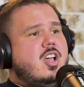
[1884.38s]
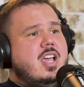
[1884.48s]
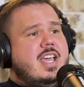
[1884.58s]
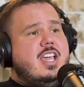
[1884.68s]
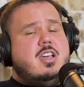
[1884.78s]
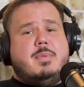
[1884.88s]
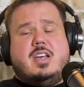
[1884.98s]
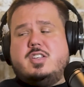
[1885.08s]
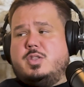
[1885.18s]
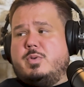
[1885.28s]
it could be
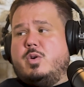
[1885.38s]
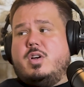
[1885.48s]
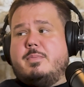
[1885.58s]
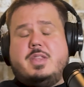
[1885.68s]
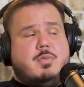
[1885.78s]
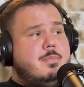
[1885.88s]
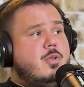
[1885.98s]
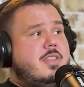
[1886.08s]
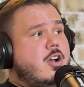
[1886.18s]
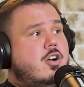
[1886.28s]
us 3, or it could be 3 people
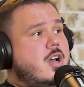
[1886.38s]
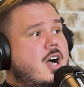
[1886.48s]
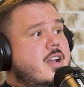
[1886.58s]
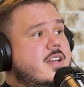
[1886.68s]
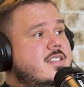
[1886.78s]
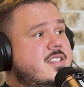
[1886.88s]
that are not us.